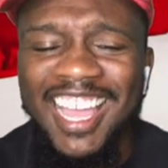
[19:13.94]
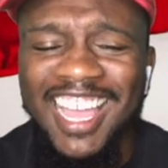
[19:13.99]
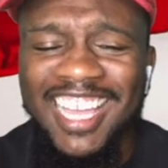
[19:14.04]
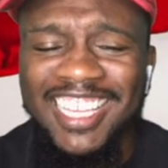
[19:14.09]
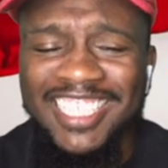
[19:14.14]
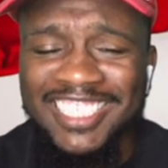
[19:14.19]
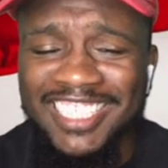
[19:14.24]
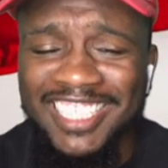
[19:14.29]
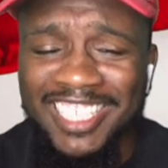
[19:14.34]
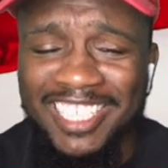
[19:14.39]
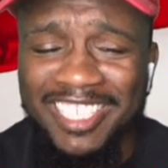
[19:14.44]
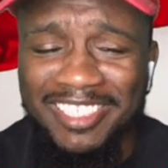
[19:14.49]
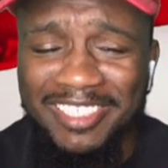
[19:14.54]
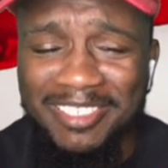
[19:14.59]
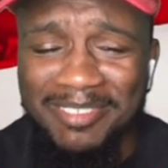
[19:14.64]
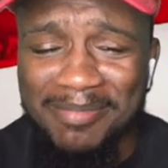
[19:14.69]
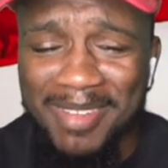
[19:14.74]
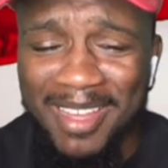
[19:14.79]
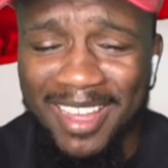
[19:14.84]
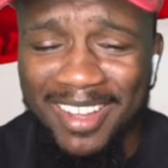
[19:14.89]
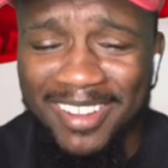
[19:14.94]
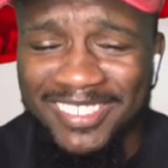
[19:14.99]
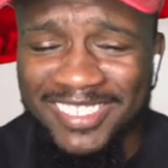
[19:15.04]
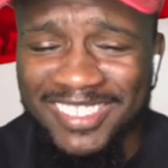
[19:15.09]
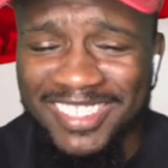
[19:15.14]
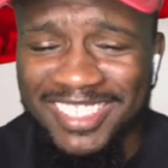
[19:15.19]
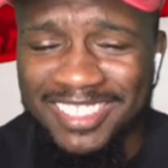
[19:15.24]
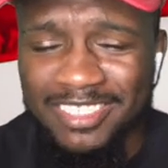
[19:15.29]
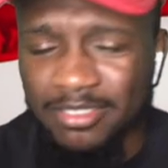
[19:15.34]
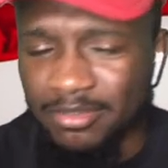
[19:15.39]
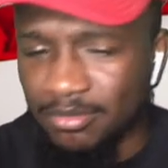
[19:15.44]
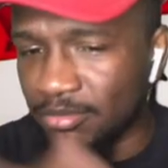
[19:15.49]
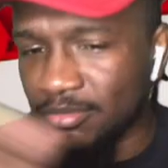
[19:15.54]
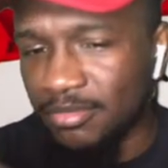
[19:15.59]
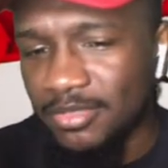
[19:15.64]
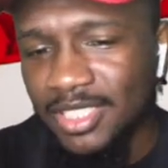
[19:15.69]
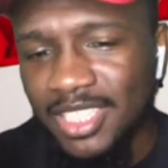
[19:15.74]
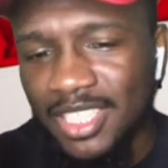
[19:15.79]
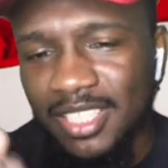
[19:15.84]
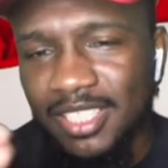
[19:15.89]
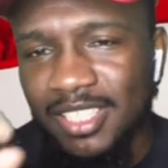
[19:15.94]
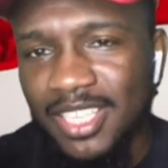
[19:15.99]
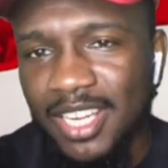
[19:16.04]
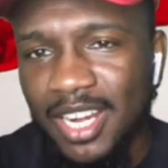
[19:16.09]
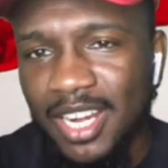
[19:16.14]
He kicked him out. Get get